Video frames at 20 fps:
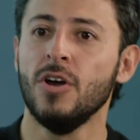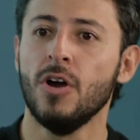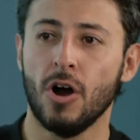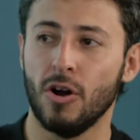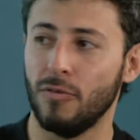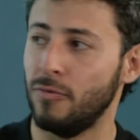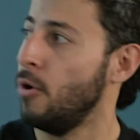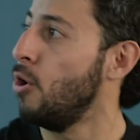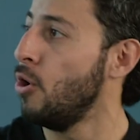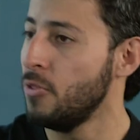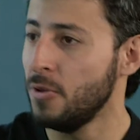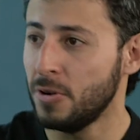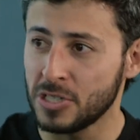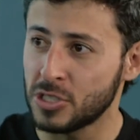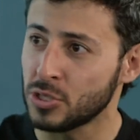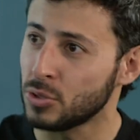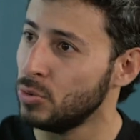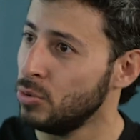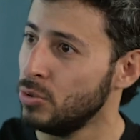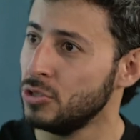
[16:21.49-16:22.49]
of other
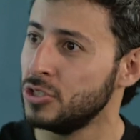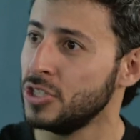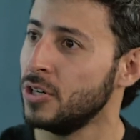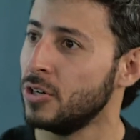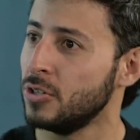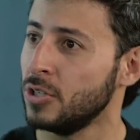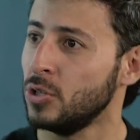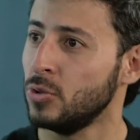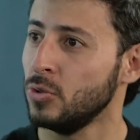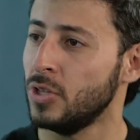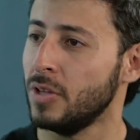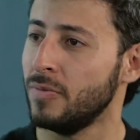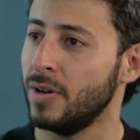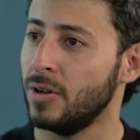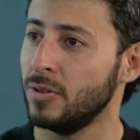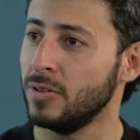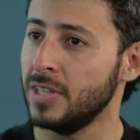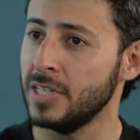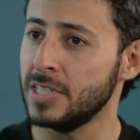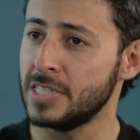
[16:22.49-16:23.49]
schools in order to
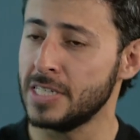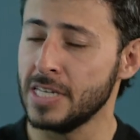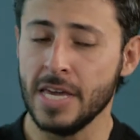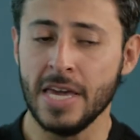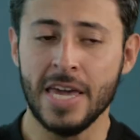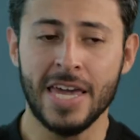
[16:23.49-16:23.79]
develop this.